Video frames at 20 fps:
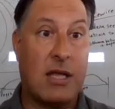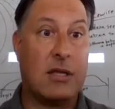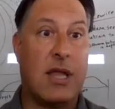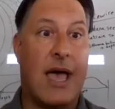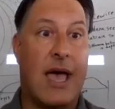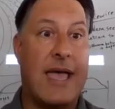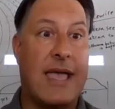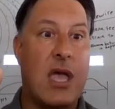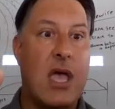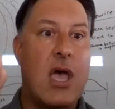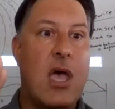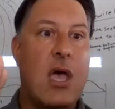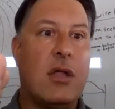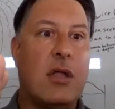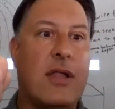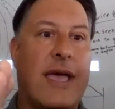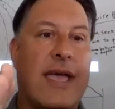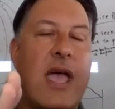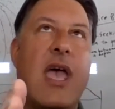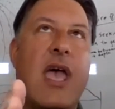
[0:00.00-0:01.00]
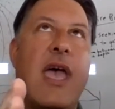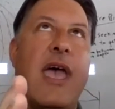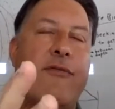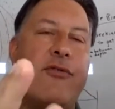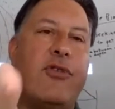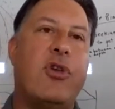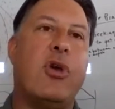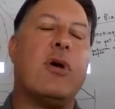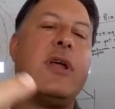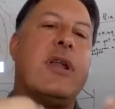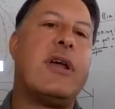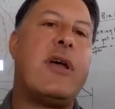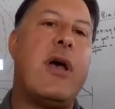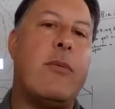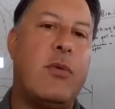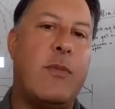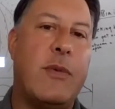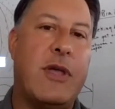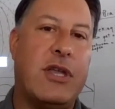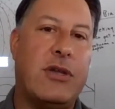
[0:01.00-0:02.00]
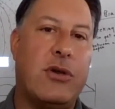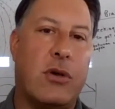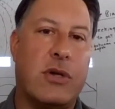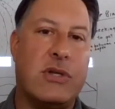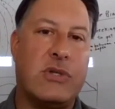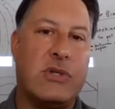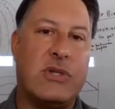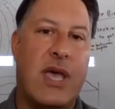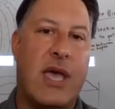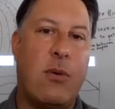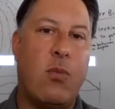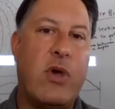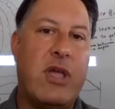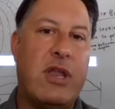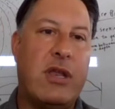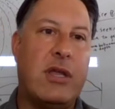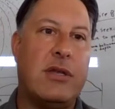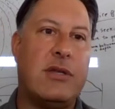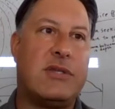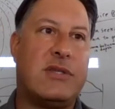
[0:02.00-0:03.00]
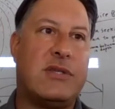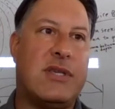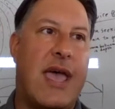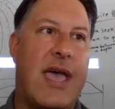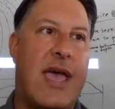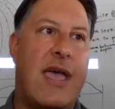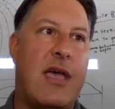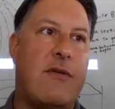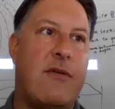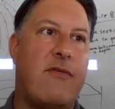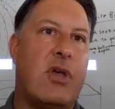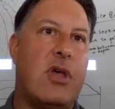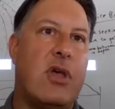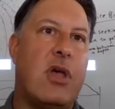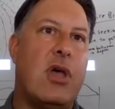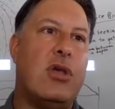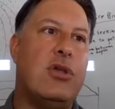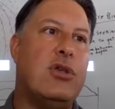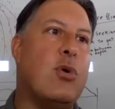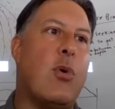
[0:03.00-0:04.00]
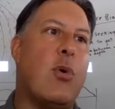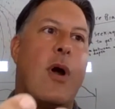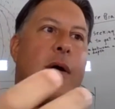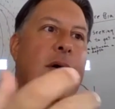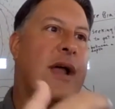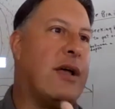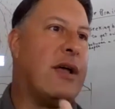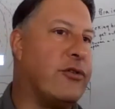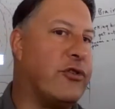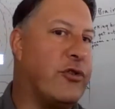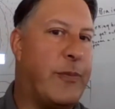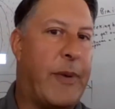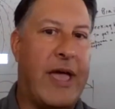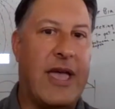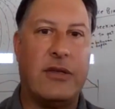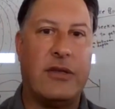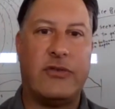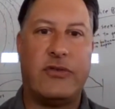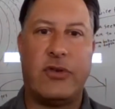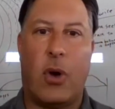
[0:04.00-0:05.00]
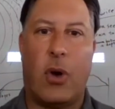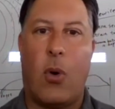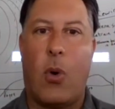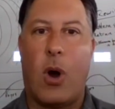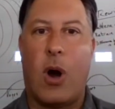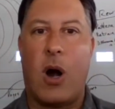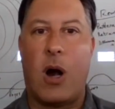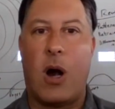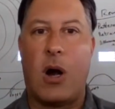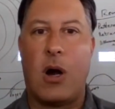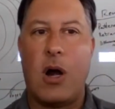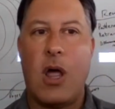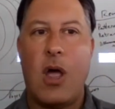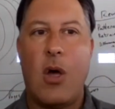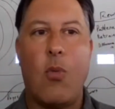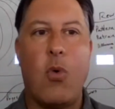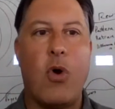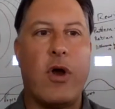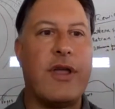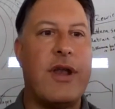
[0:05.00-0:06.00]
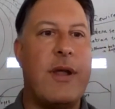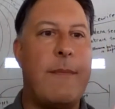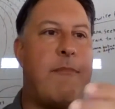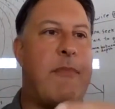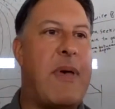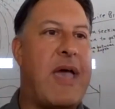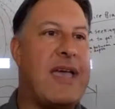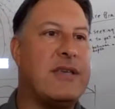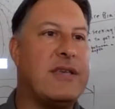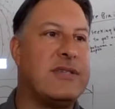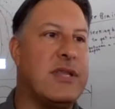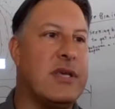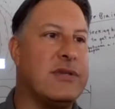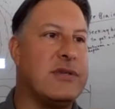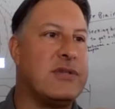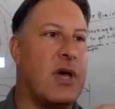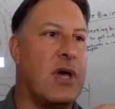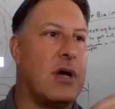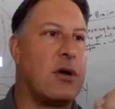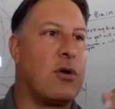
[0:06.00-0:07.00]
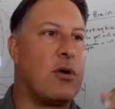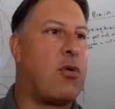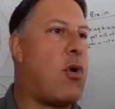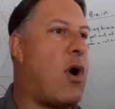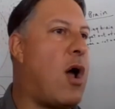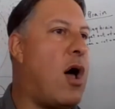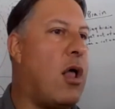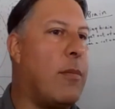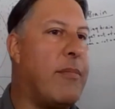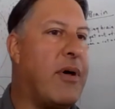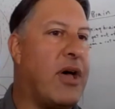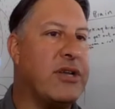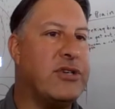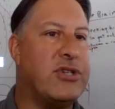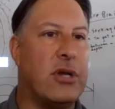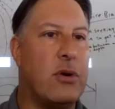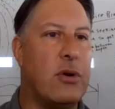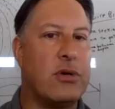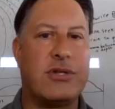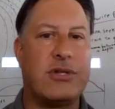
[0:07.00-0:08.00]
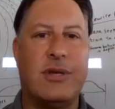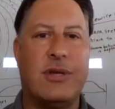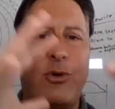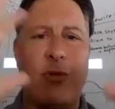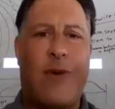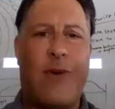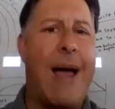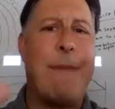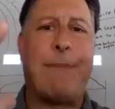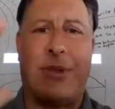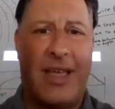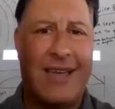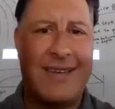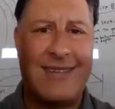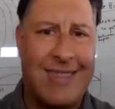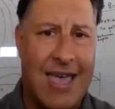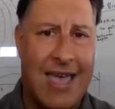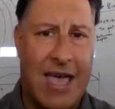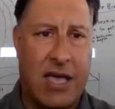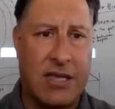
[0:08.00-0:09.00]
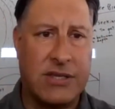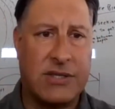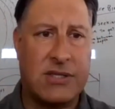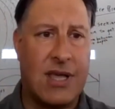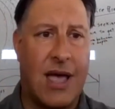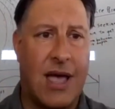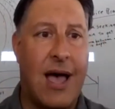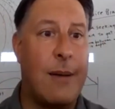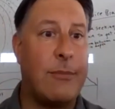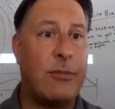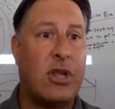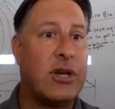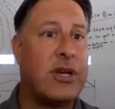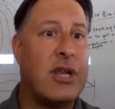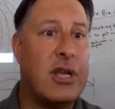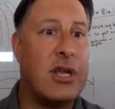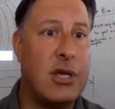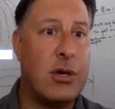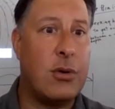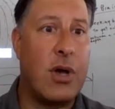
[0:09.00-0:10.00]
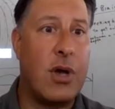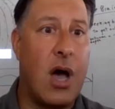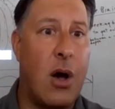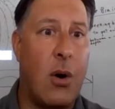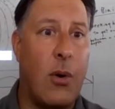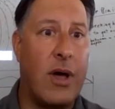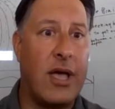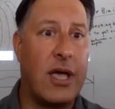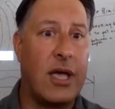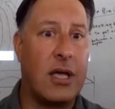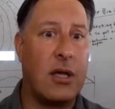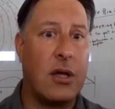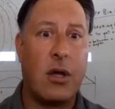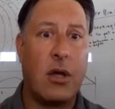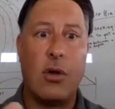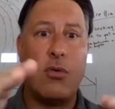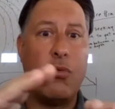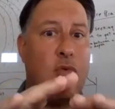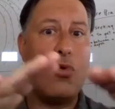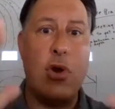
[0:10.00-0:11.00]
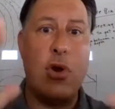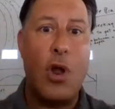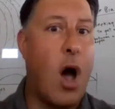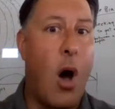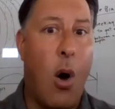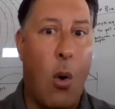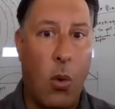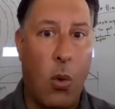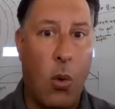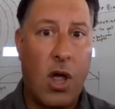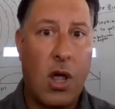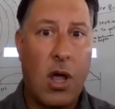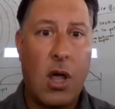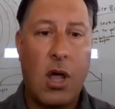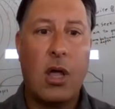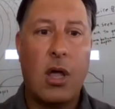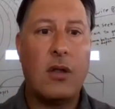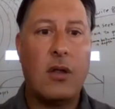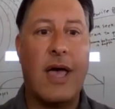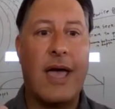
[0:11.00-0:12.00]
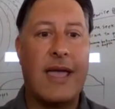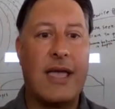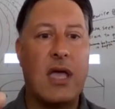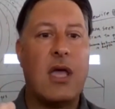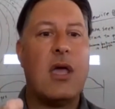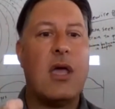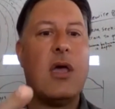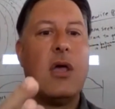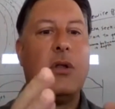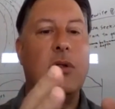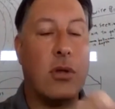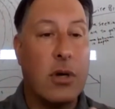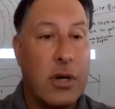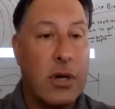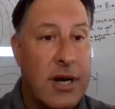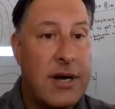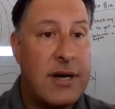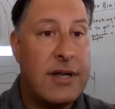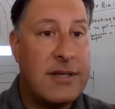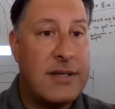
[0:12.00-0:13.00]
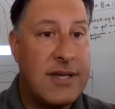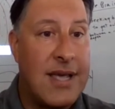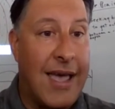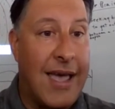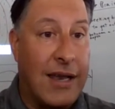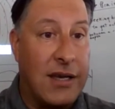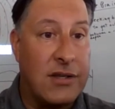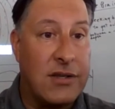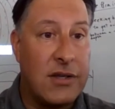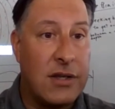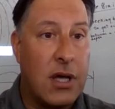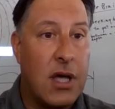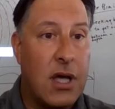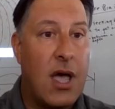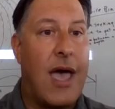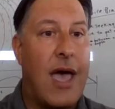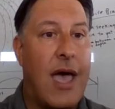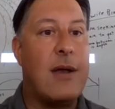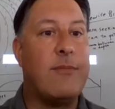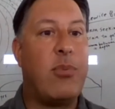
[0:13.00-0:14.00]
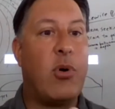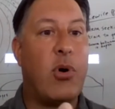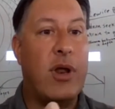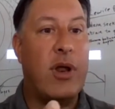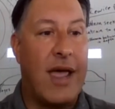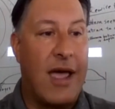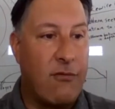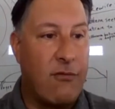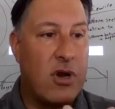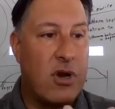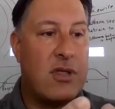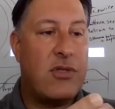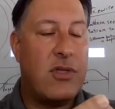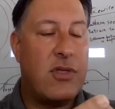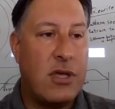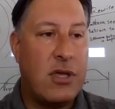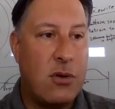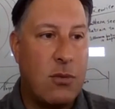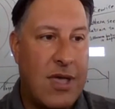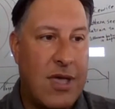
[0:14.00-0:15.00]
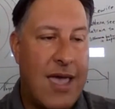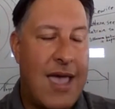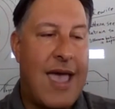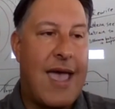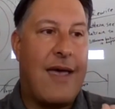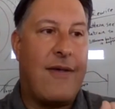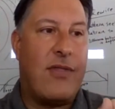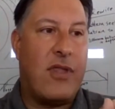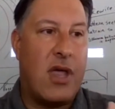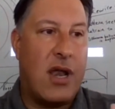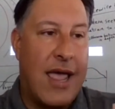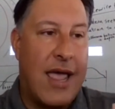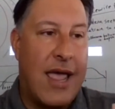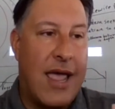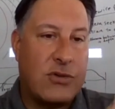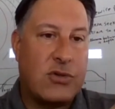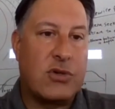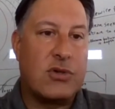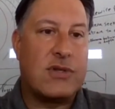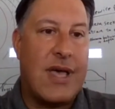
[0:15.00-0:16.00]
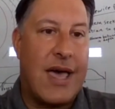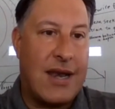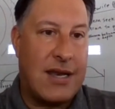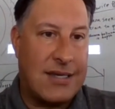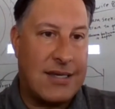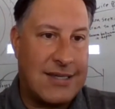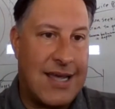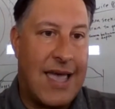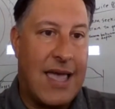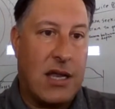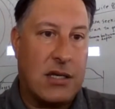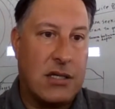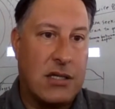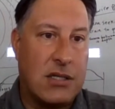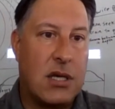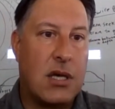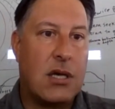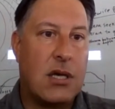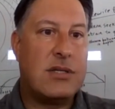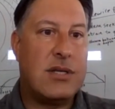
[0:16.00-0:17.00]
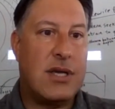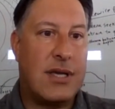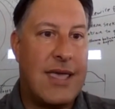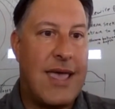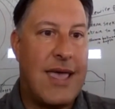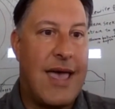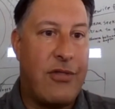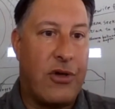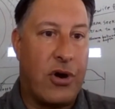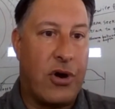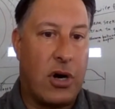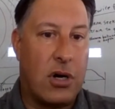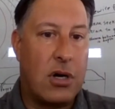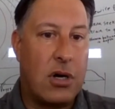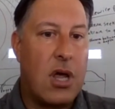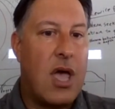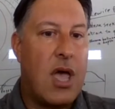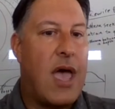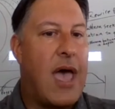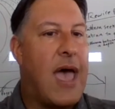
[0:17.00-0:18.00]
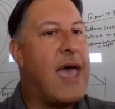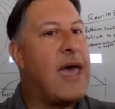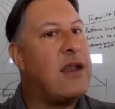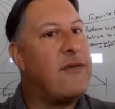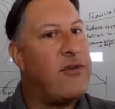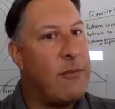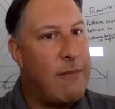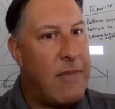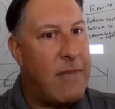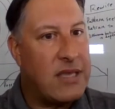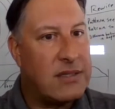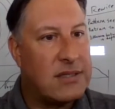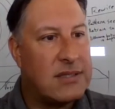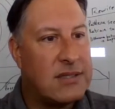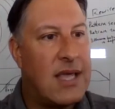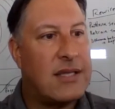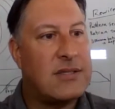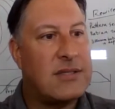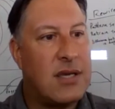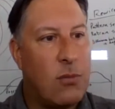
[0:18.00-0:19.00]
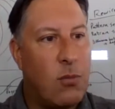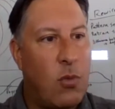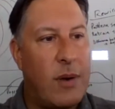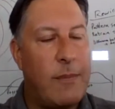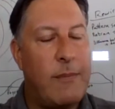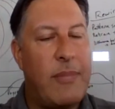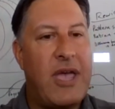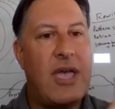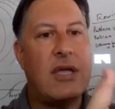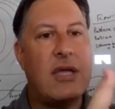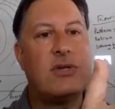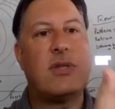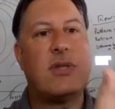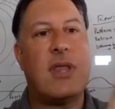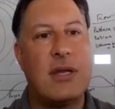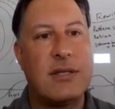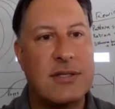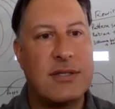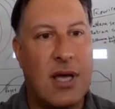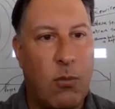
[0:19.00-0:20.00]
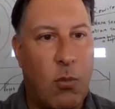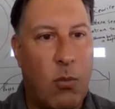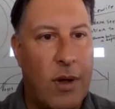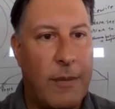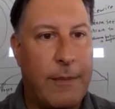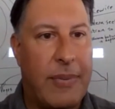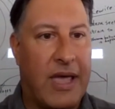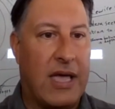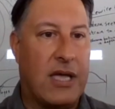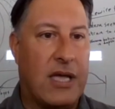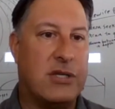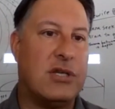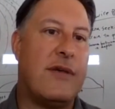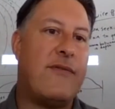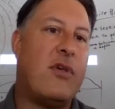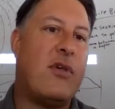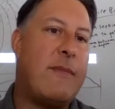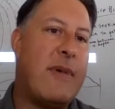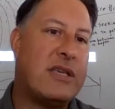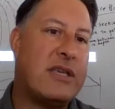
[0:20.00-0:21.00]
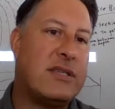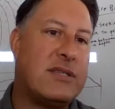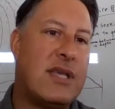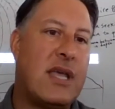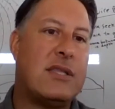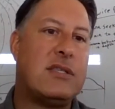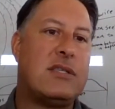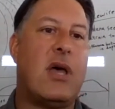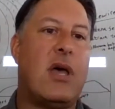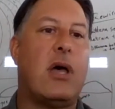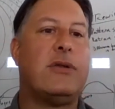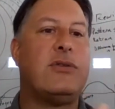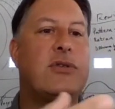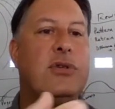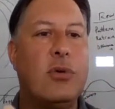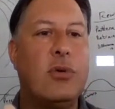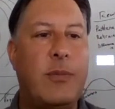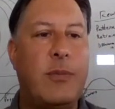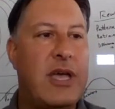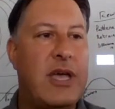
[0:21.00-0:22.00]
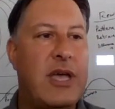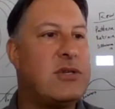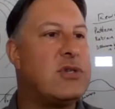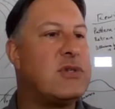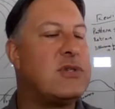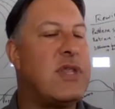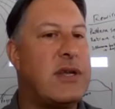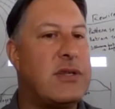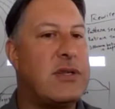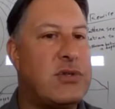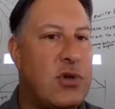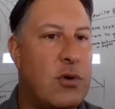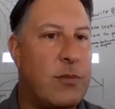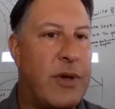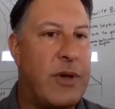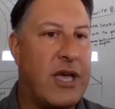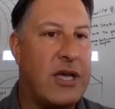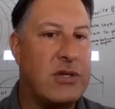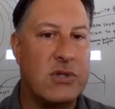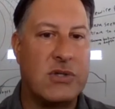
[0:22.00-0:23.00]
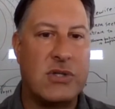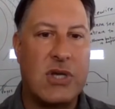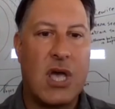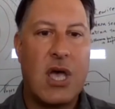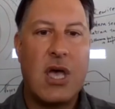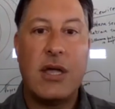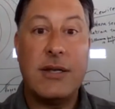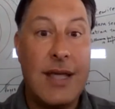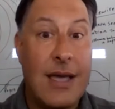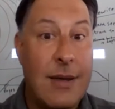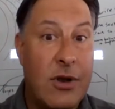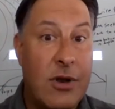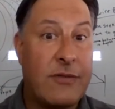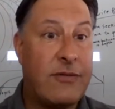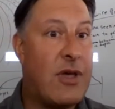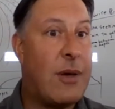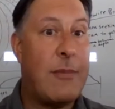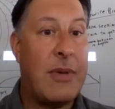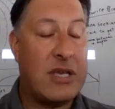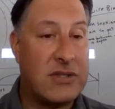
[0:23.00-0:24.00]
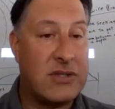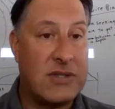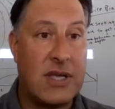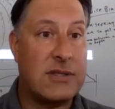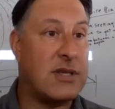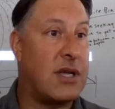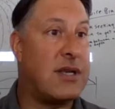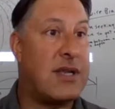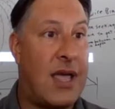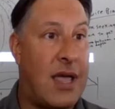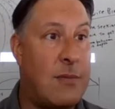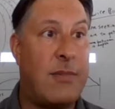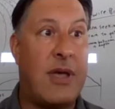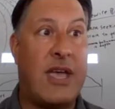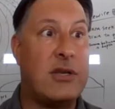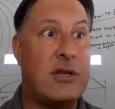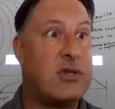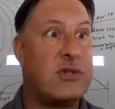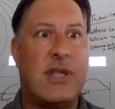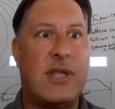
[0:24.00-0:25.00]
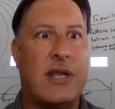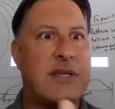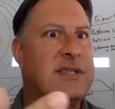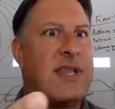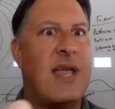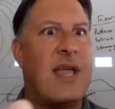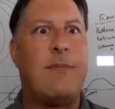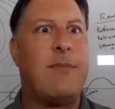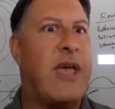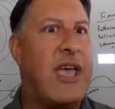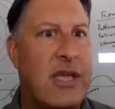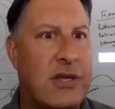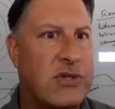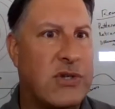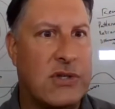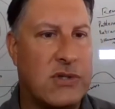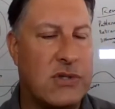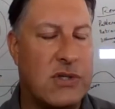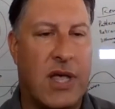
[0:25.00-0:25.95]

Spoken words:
Yeah. Like if you're going to come to me and you're going to say, we need to save URL space, or we're going to base this on crawl budget or some crap like this, I'm looking at you going, no. Like, look at an intent and put everything you can that answers that intent together. And if it makes sense on one page, then it's on one page. If it makes sense on 2 pages, then it's 2 pages. Damn it, if that makes sense on 10 pages, then it's 10 pages.